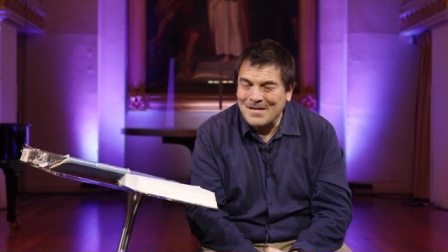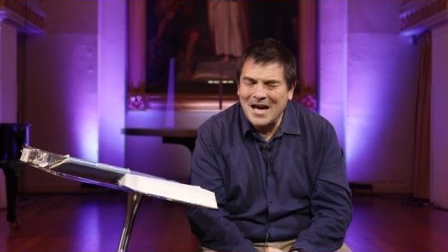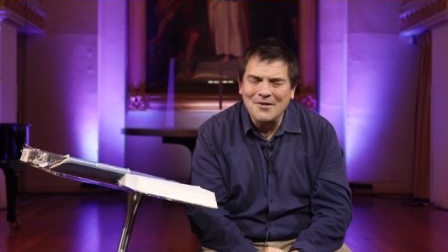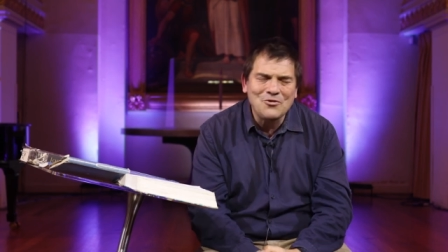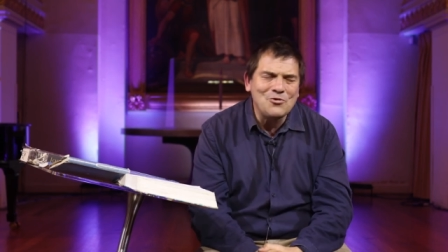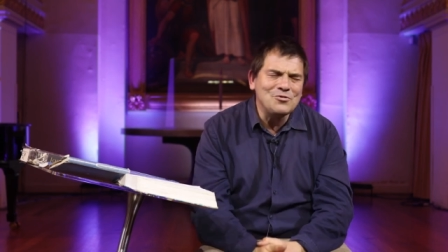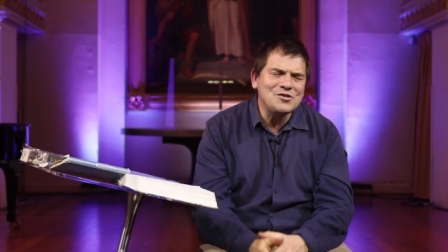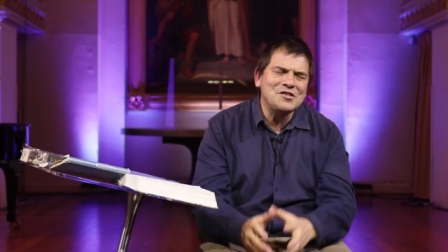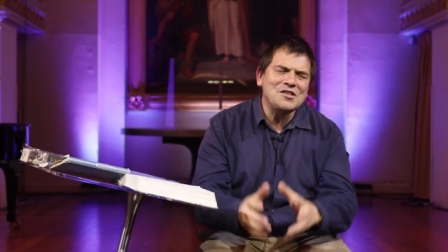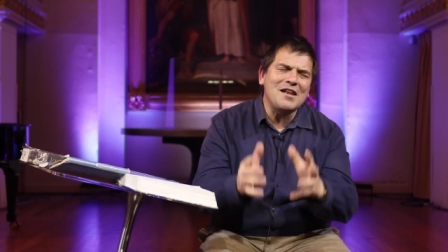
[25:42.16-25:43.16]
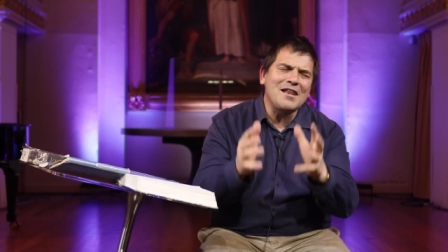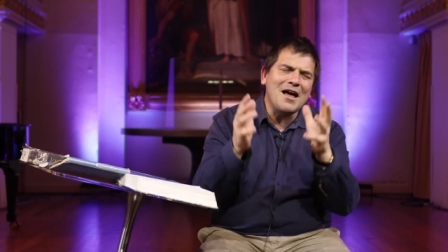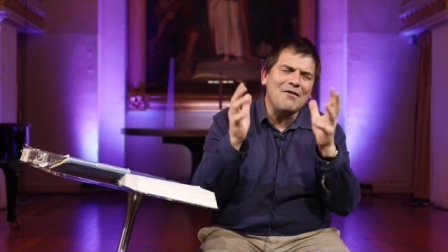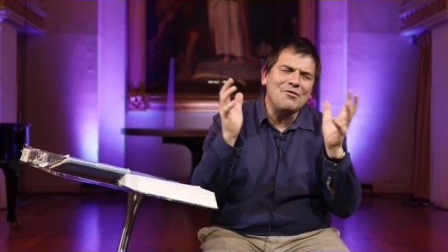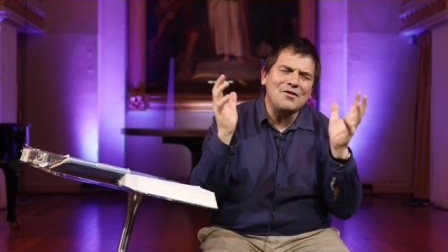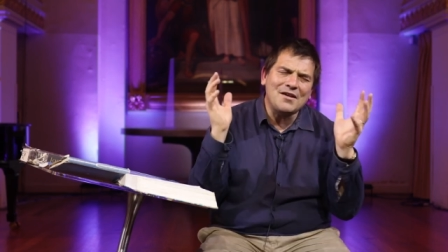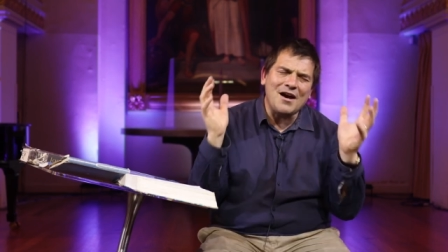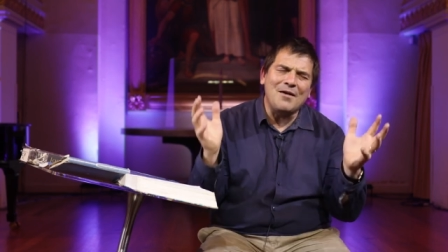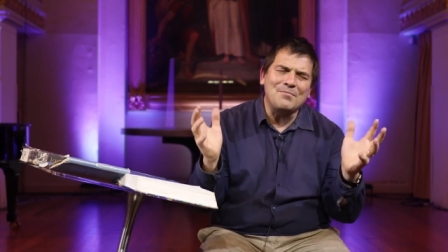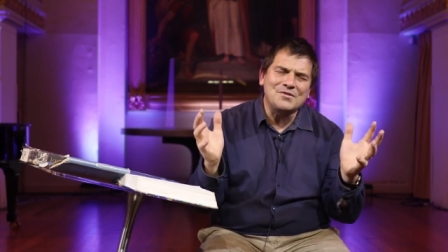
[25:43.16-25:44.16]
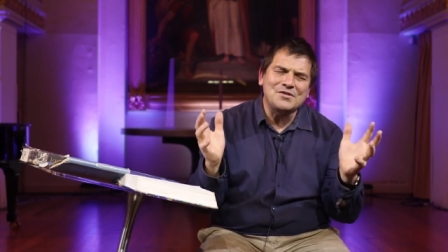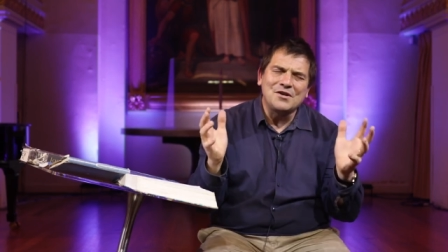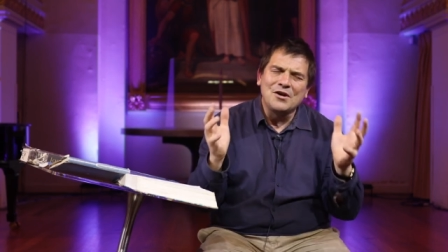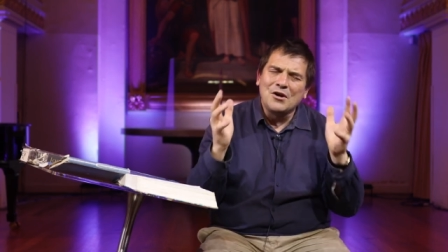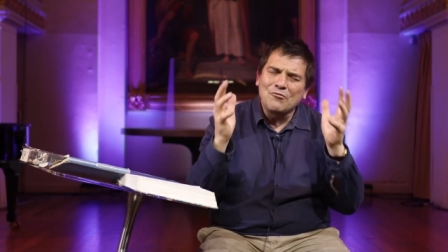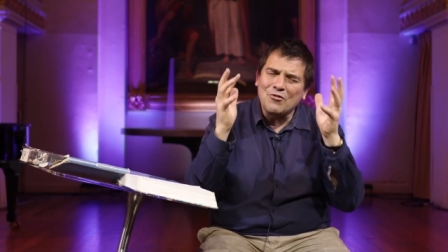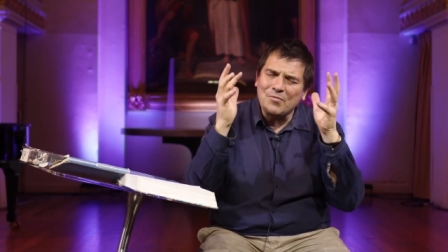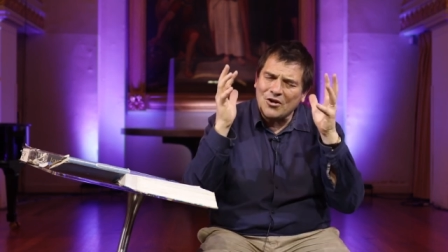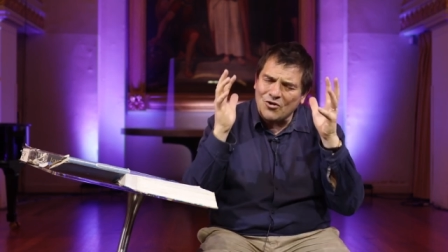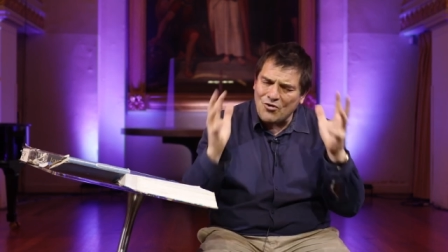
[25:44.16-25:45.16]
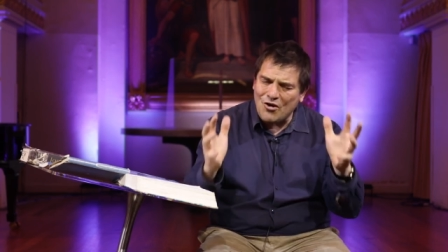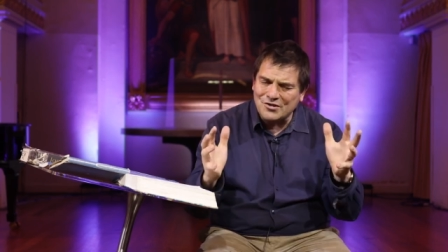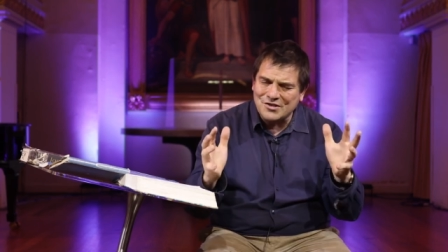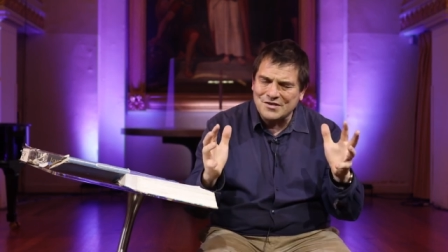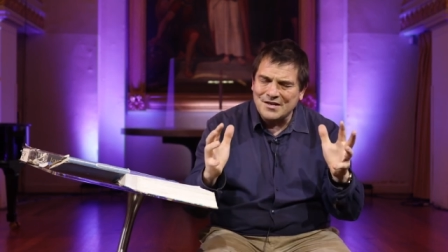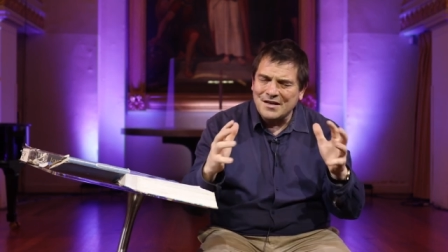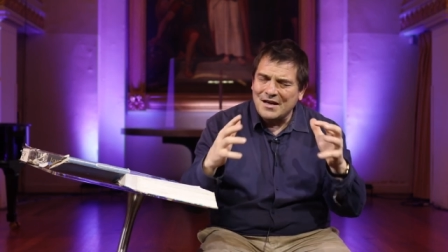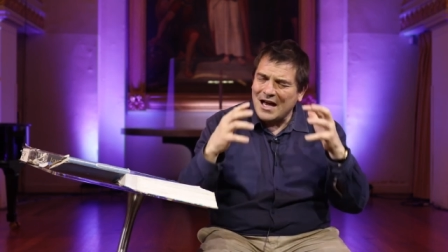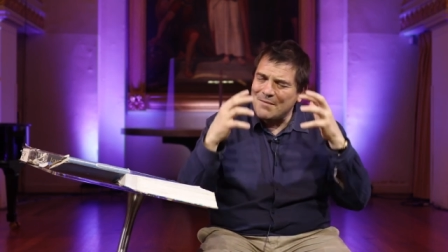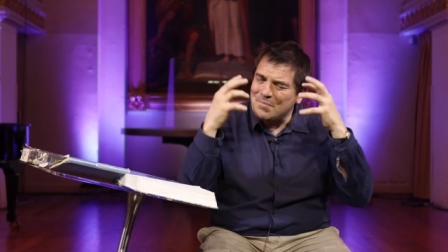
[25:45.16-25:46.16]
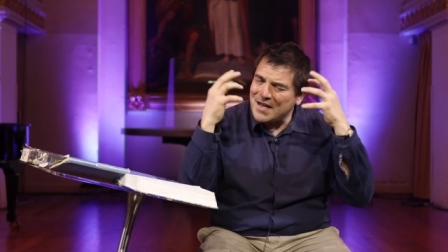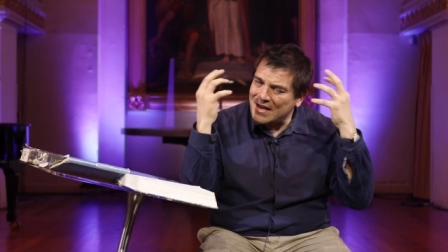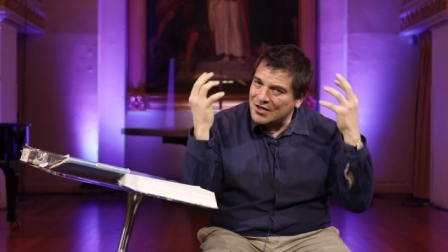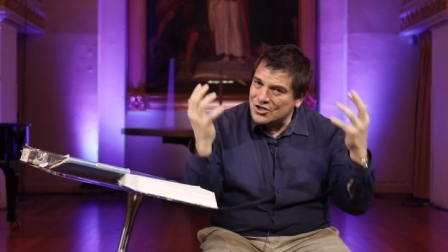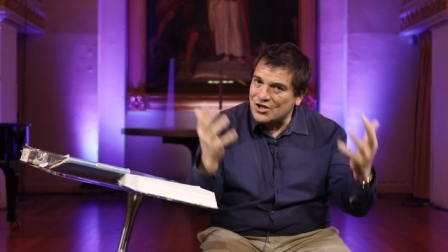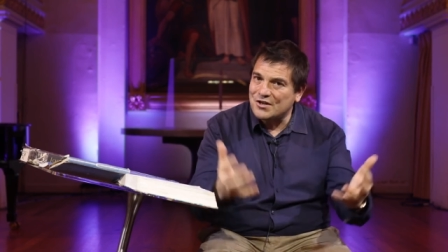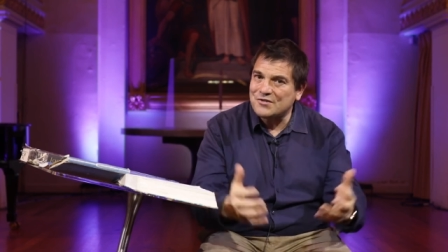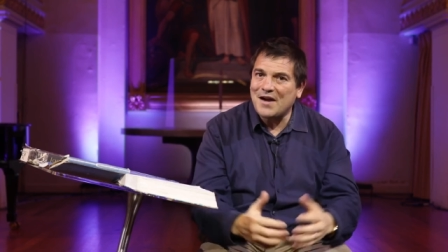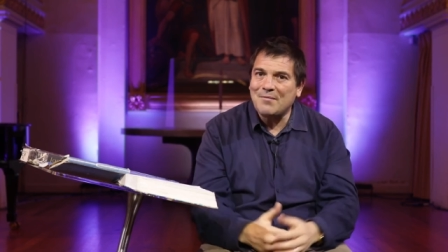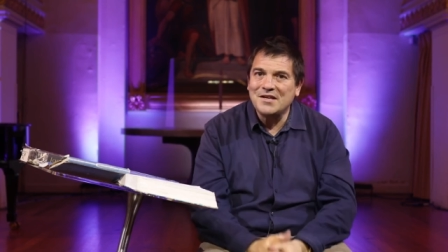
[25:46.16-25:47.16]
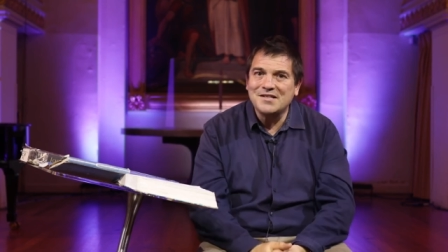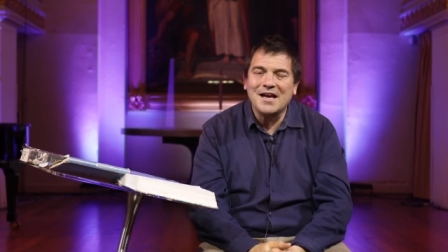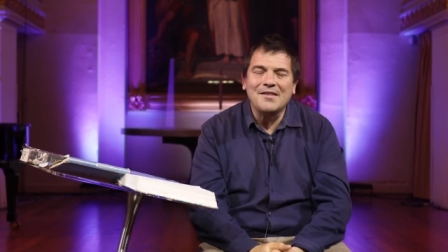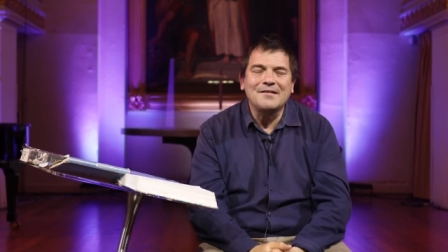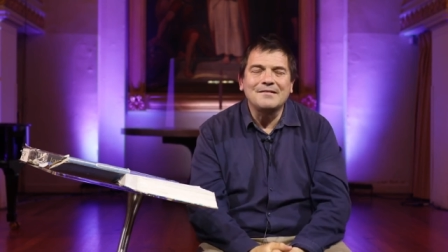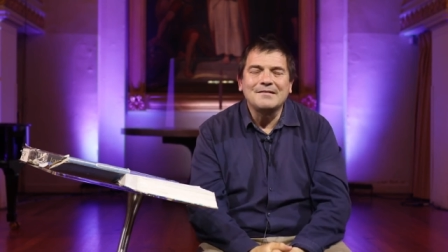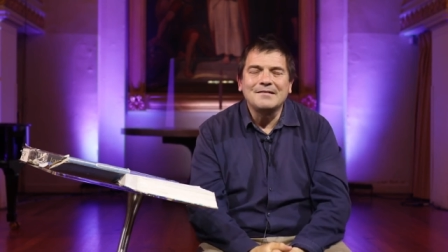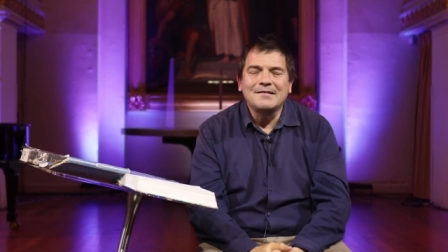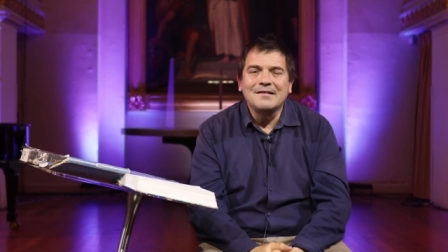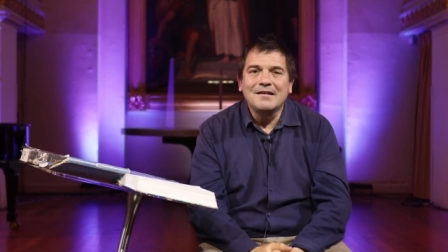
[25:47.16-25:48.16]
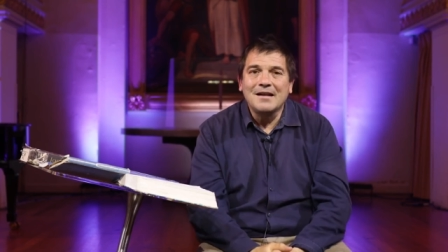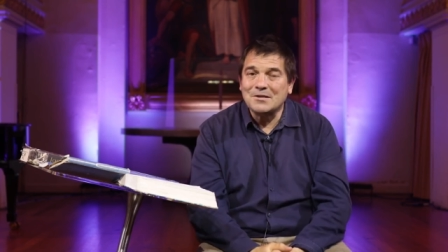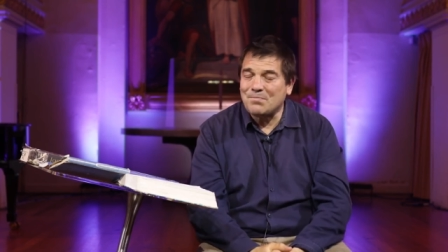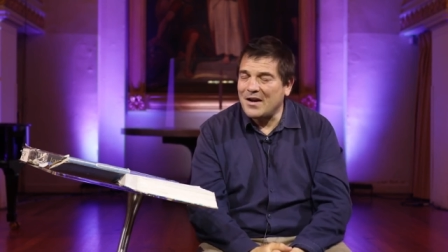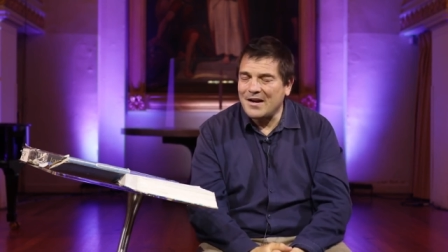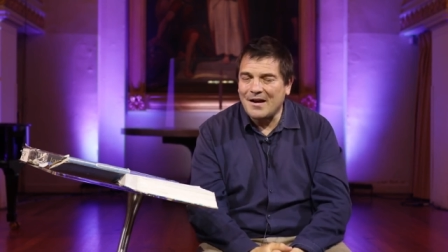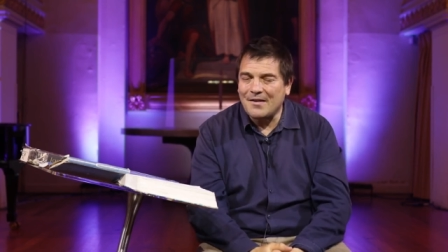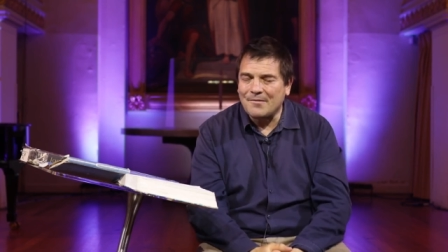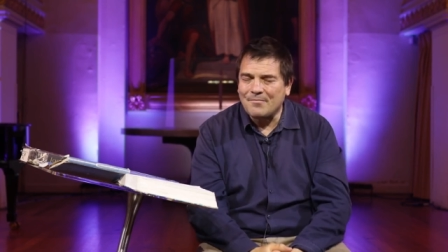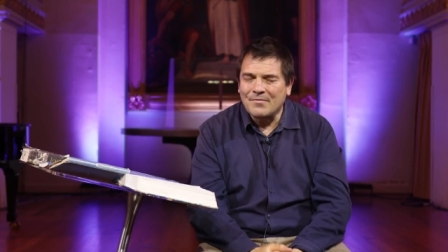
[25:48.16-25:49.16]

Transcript: And of course, it's a love that comes from the cross and being in a church family together. Let's pray together.